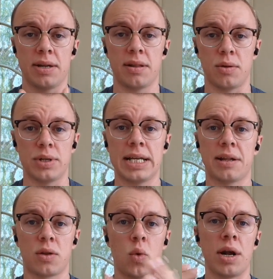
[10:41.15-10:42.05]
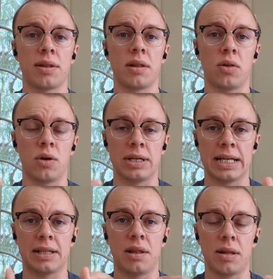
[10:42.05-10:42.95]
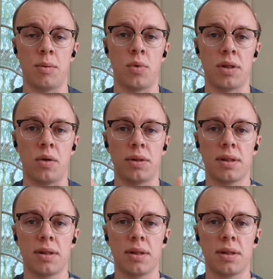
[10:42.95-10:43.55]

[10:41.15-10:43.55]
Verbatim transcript: So it takes twice as long to get the same results.